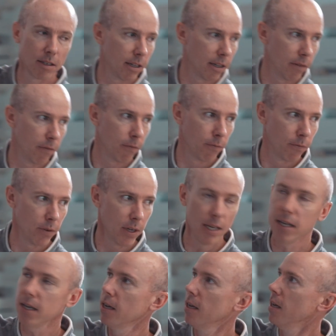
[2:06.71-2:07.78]
code
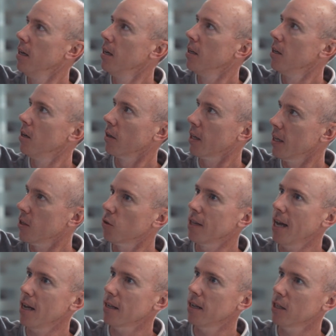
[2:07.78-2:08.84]
complexities. So things
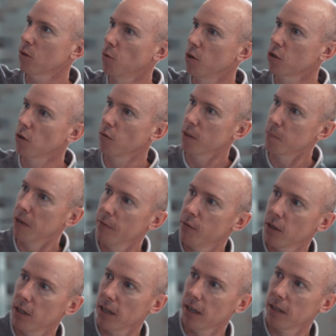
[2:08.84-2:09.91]
like identifying
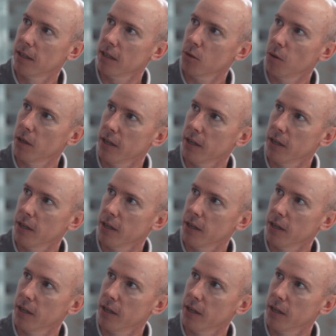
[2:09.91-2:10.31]
endpoints